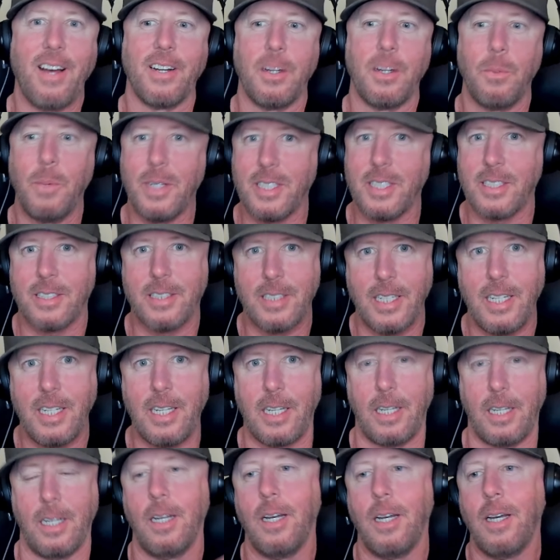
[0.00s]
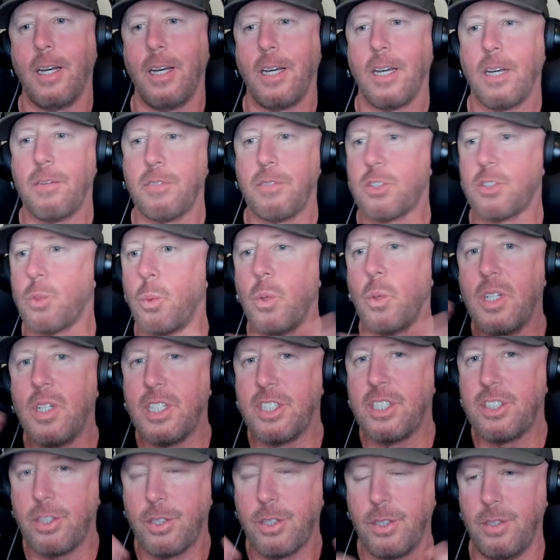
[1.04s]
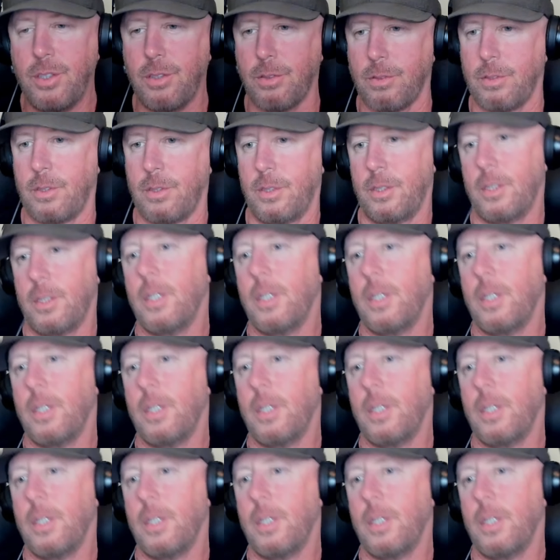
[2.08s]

And they want to see if it's really true.